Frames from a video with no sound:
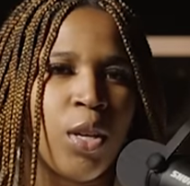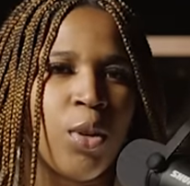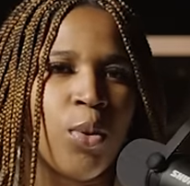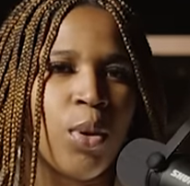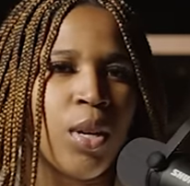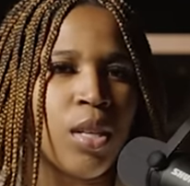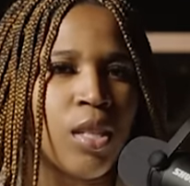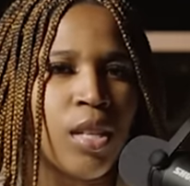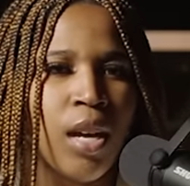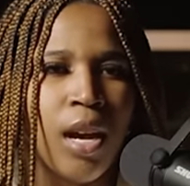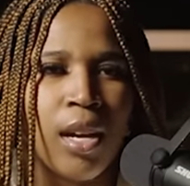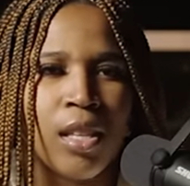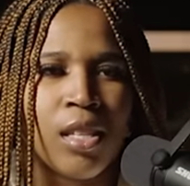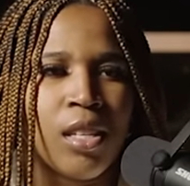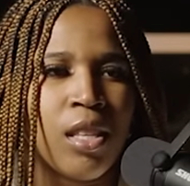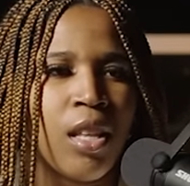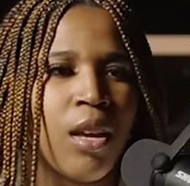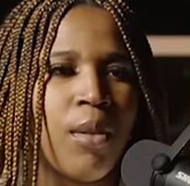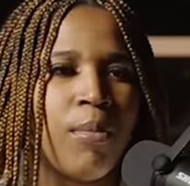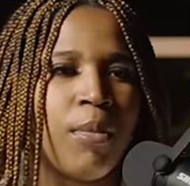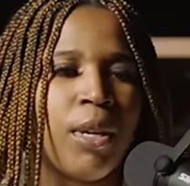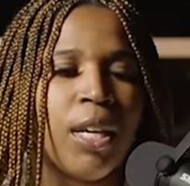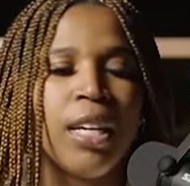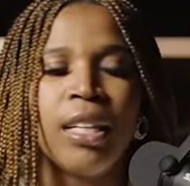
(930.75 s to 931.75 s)
You can talk to
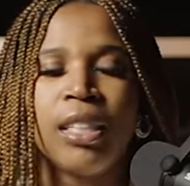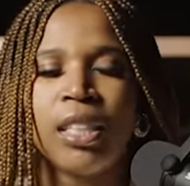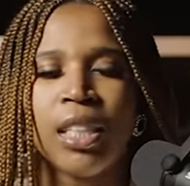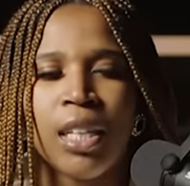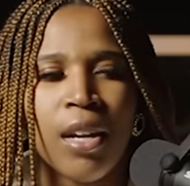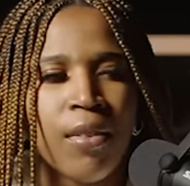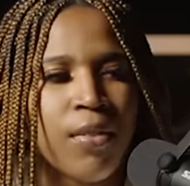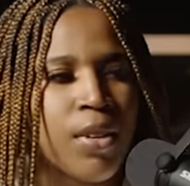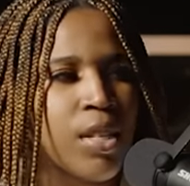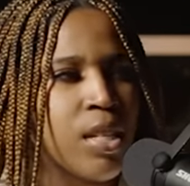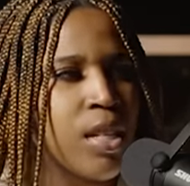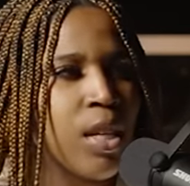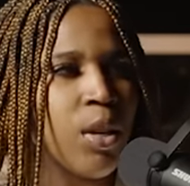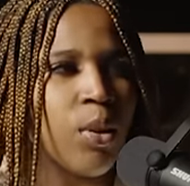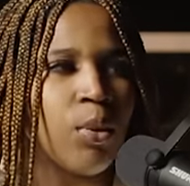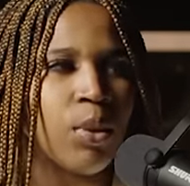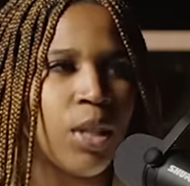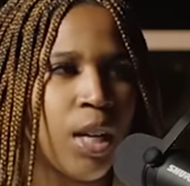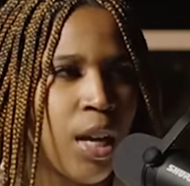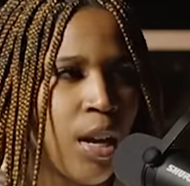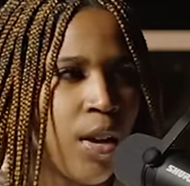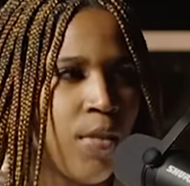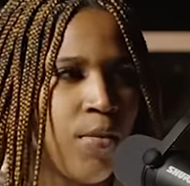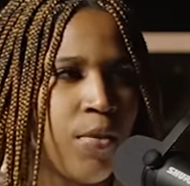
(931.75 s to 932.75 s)
them each and every single
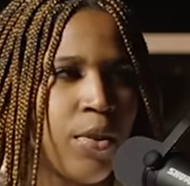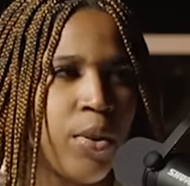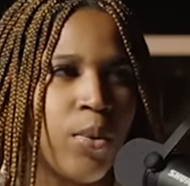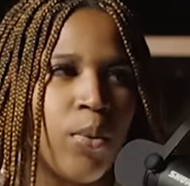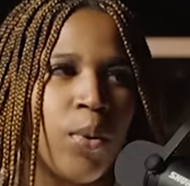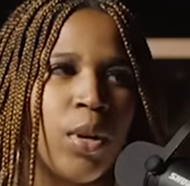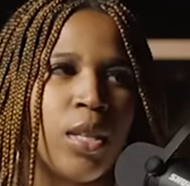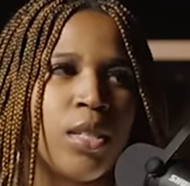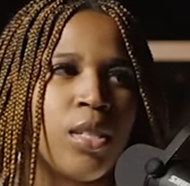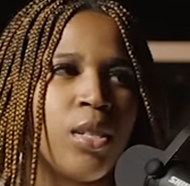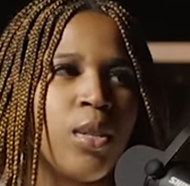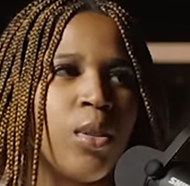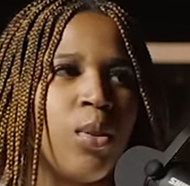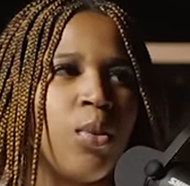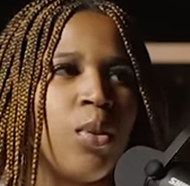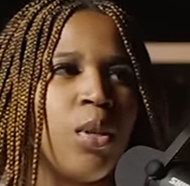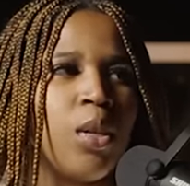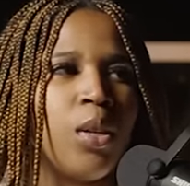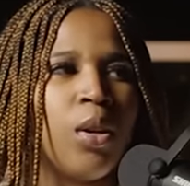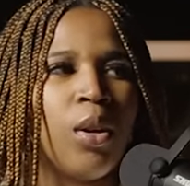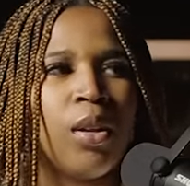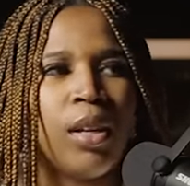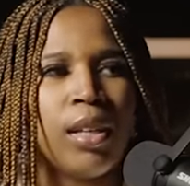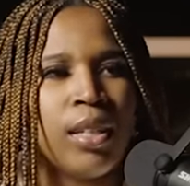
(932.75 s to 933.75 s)
day if you want to.
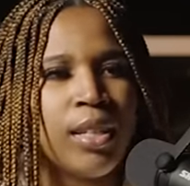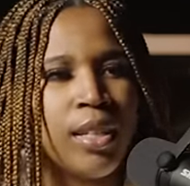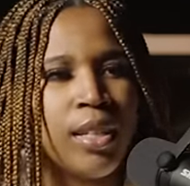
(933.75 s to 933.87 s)
You know, like